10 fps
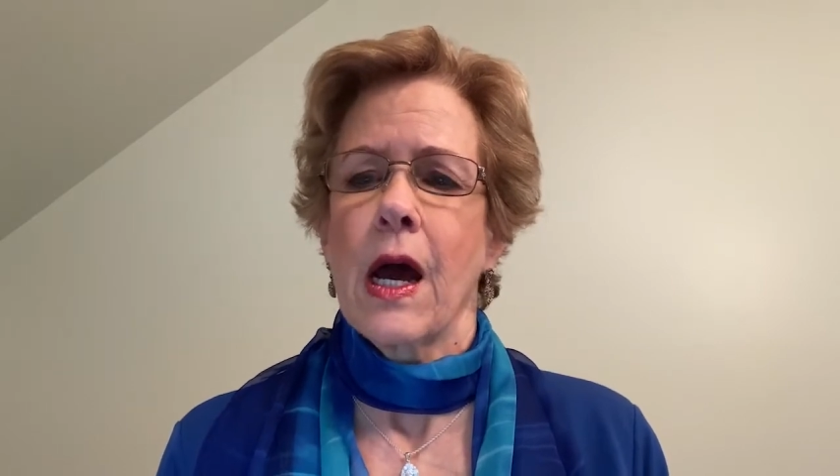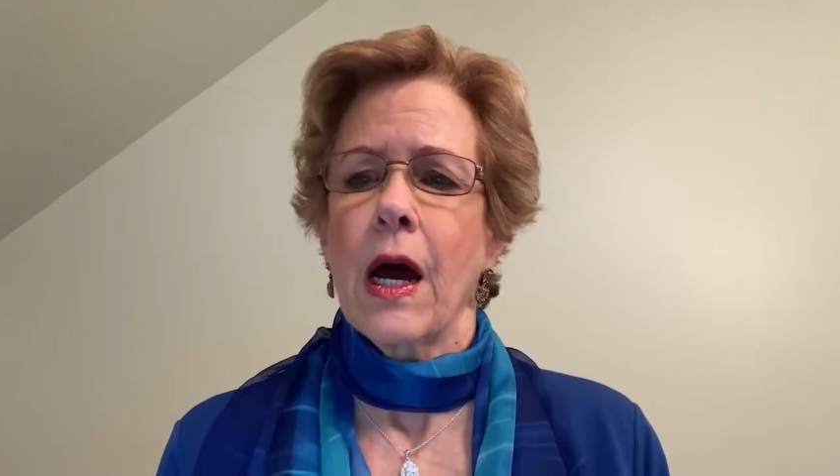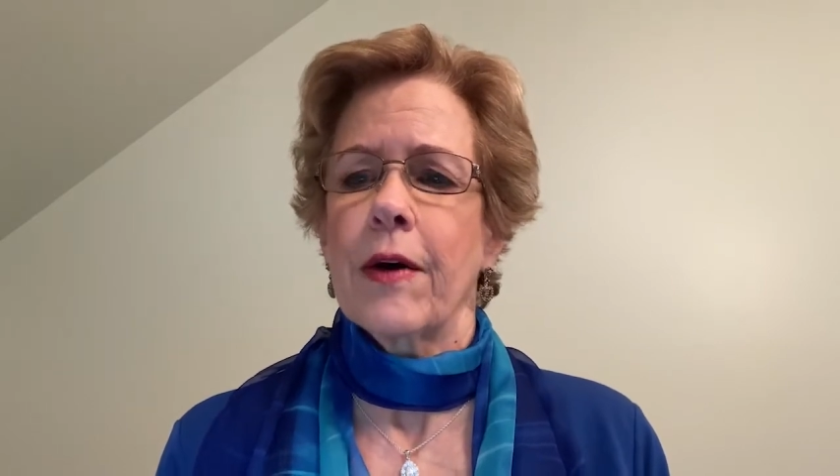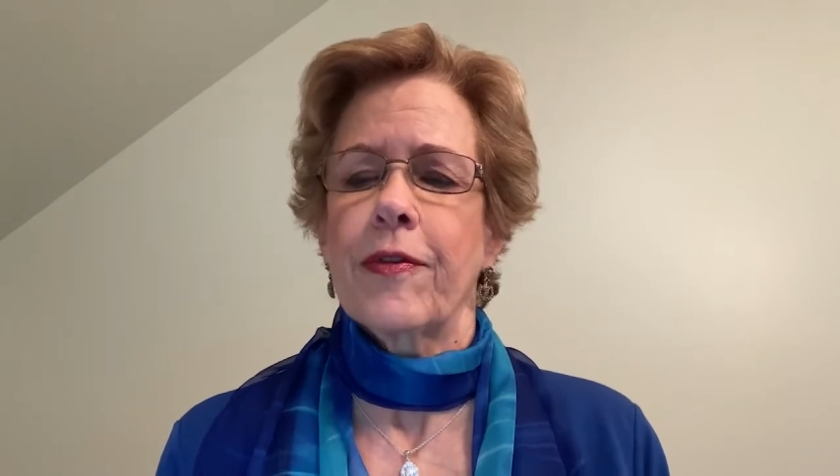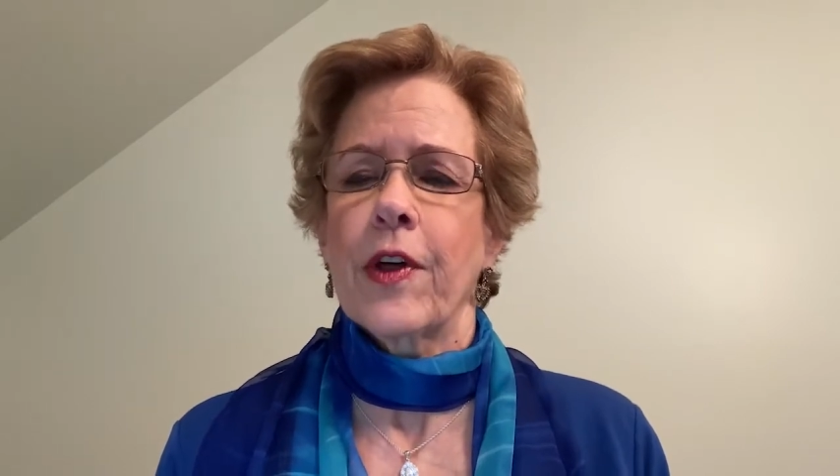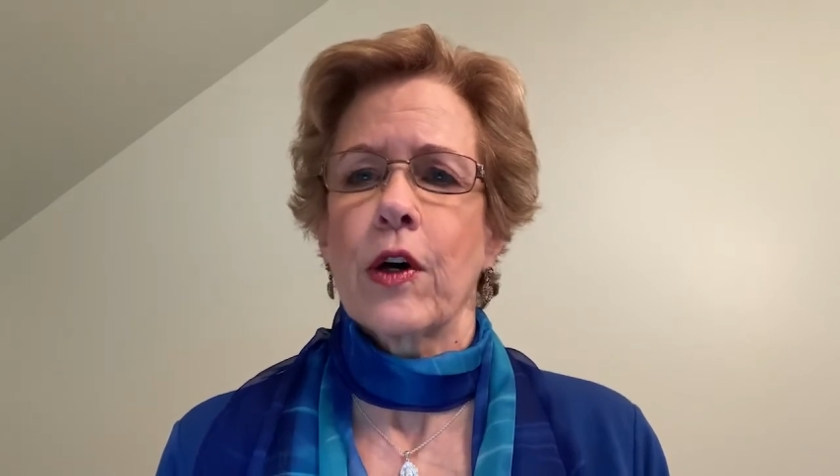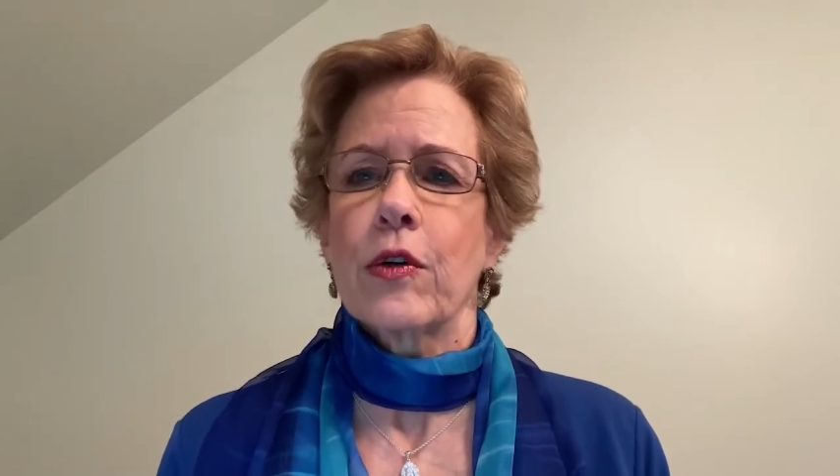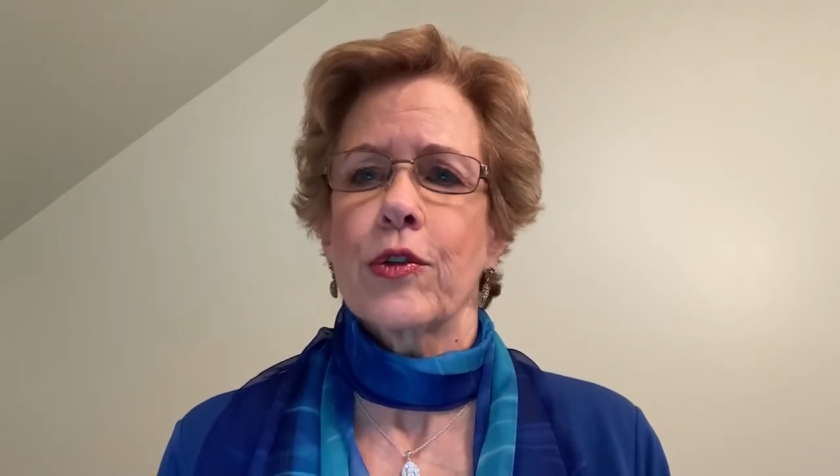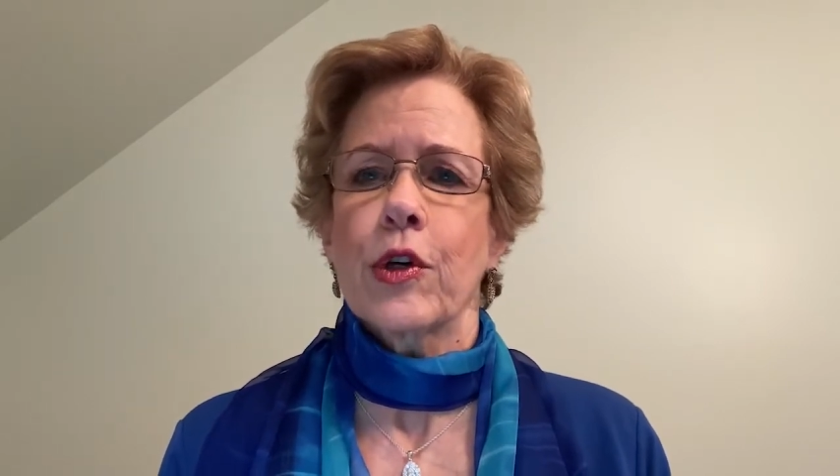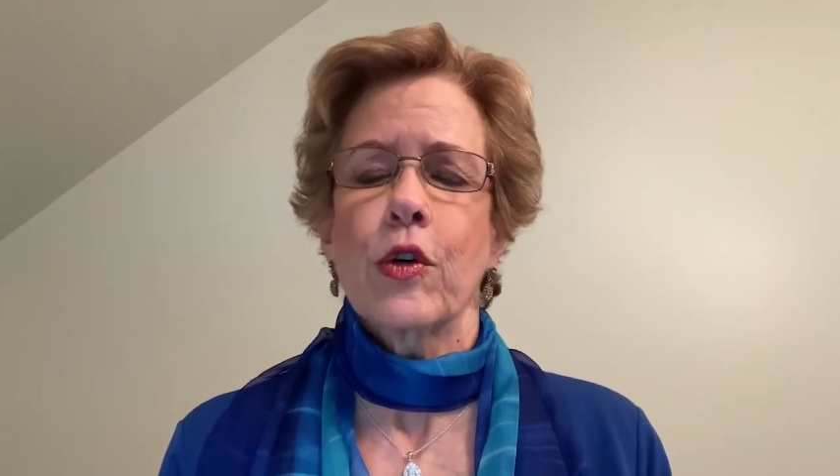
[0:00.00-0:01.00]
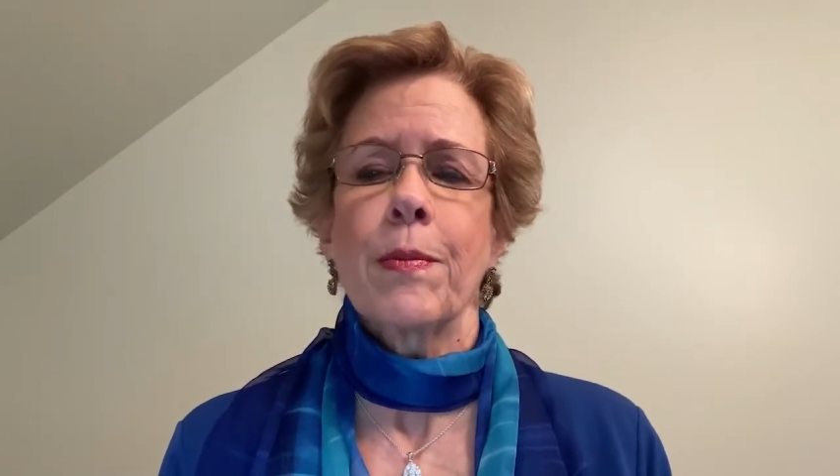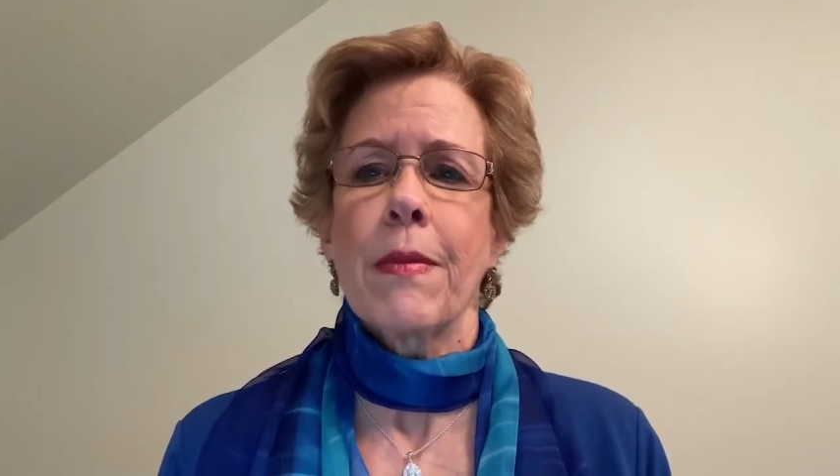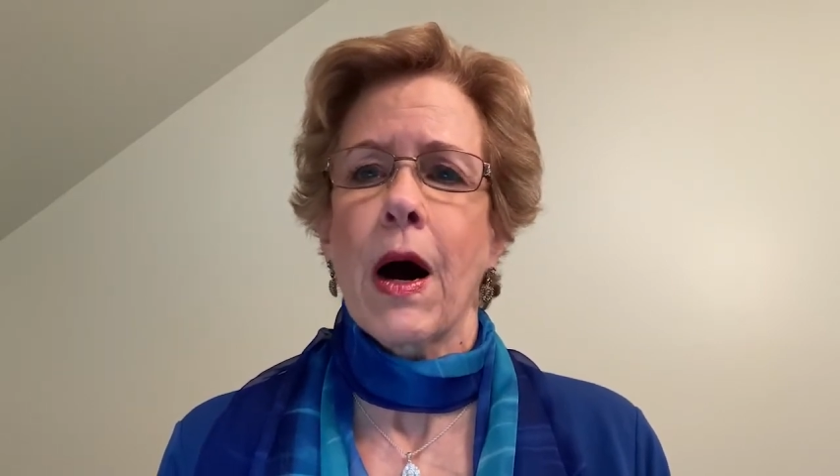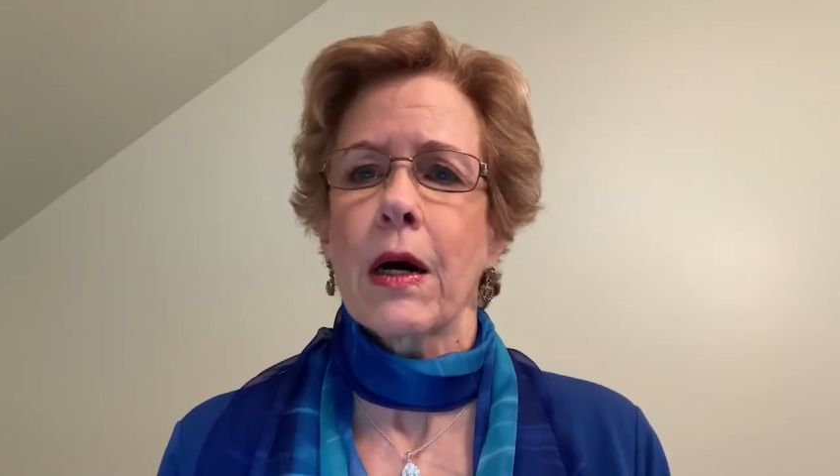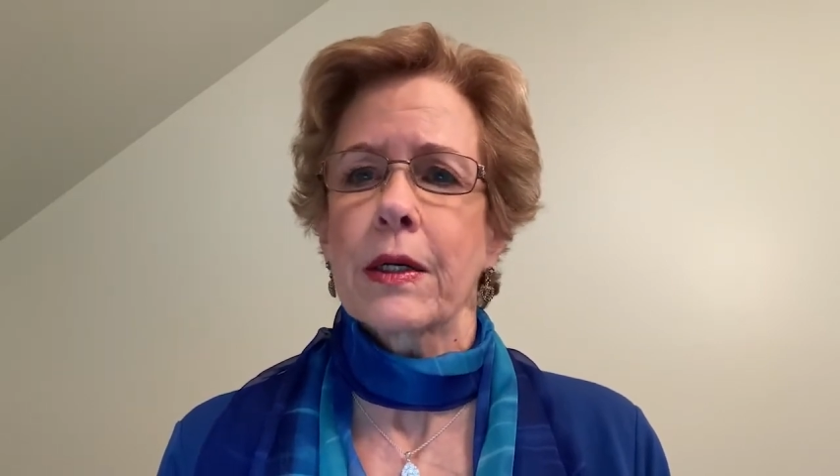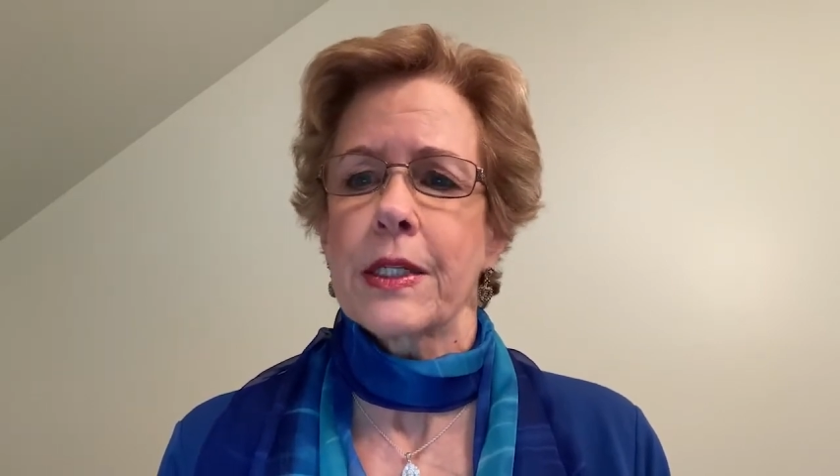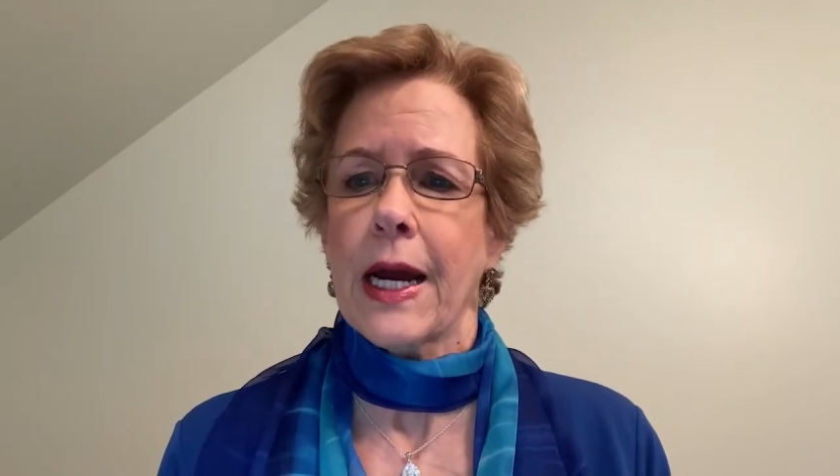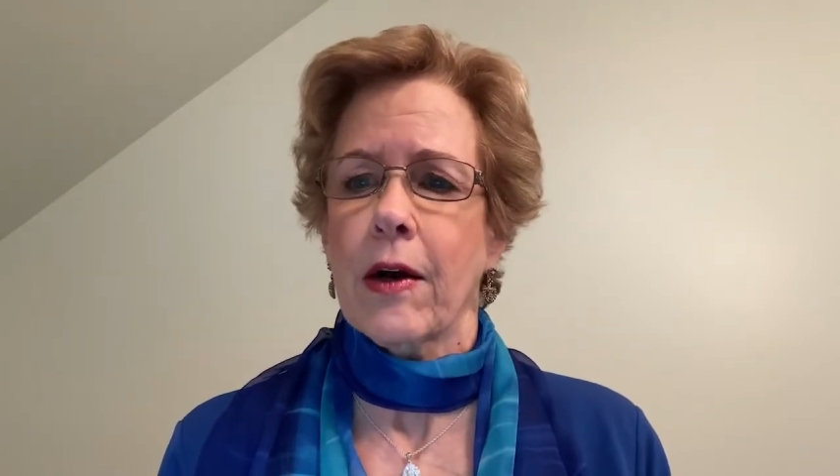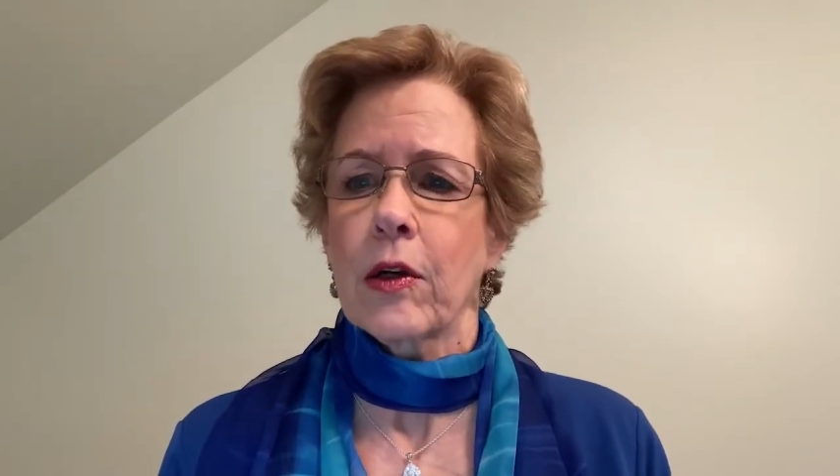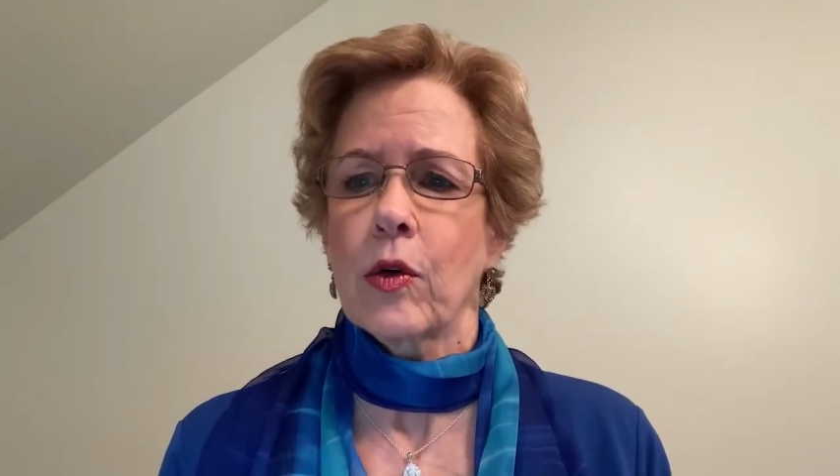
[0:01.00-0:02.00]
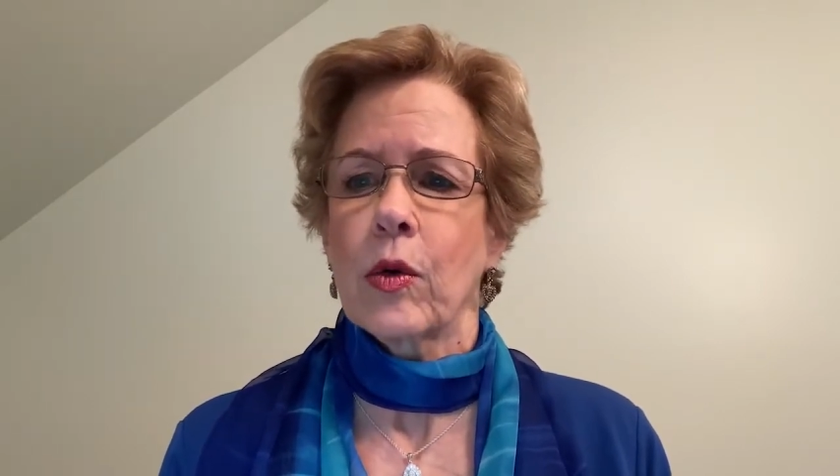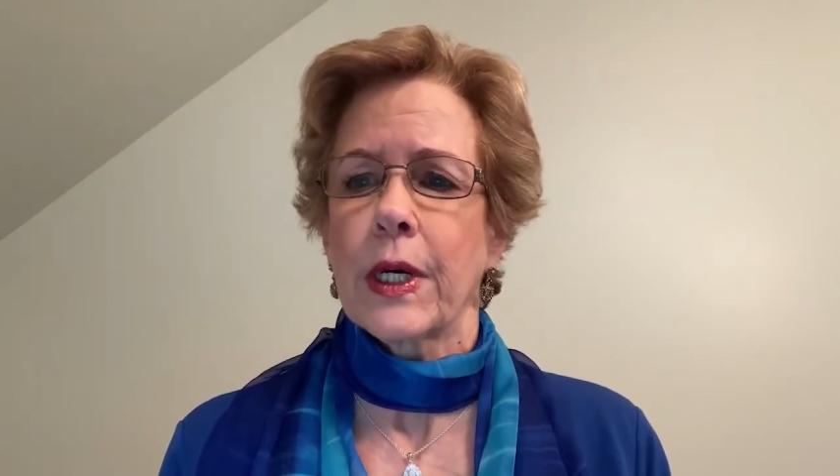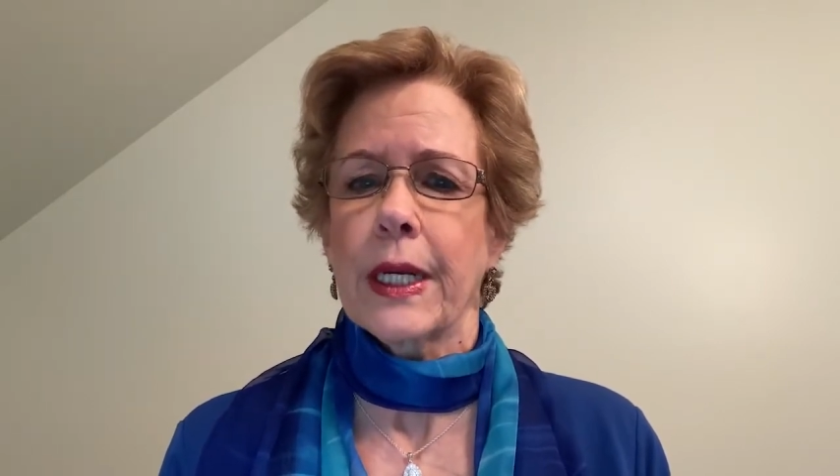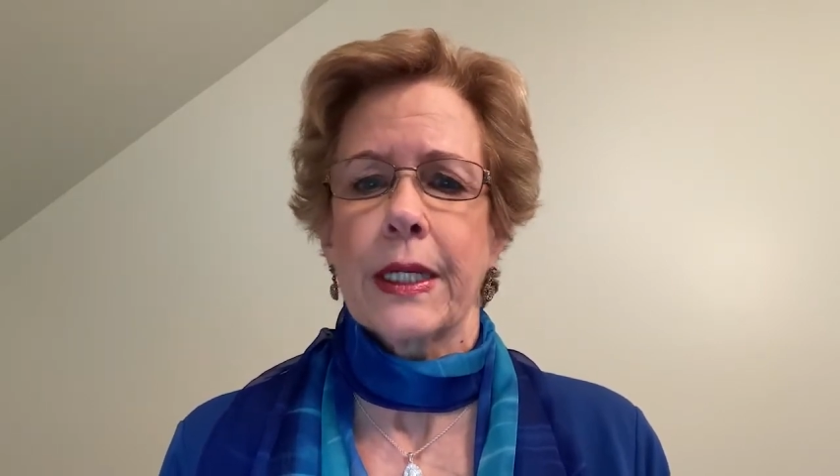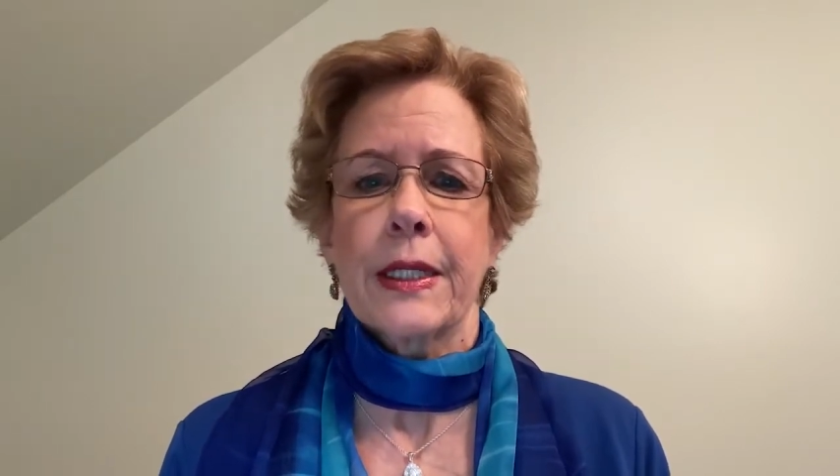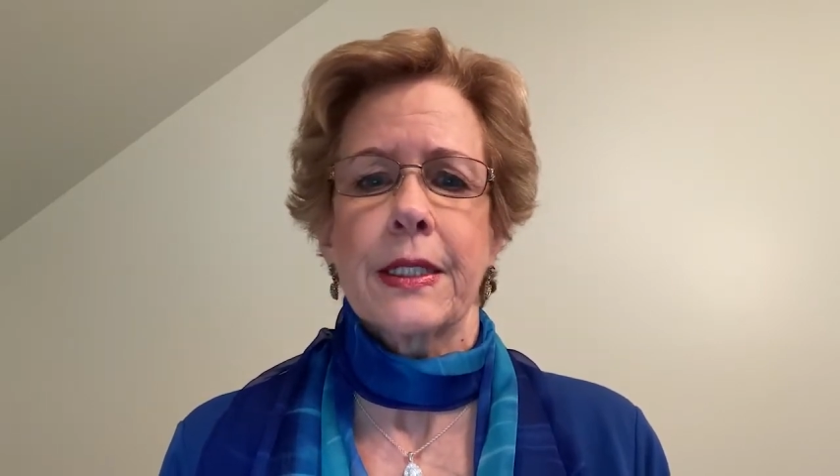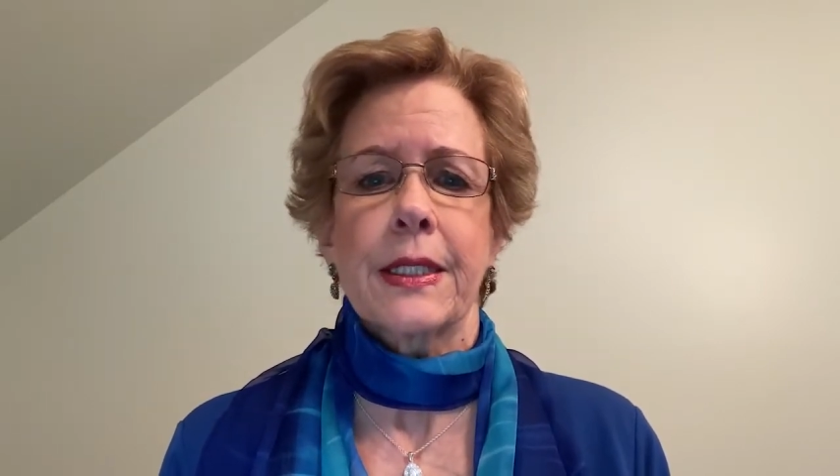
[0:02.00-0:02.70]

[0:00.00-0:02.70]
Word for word: of those who mocked our Lord in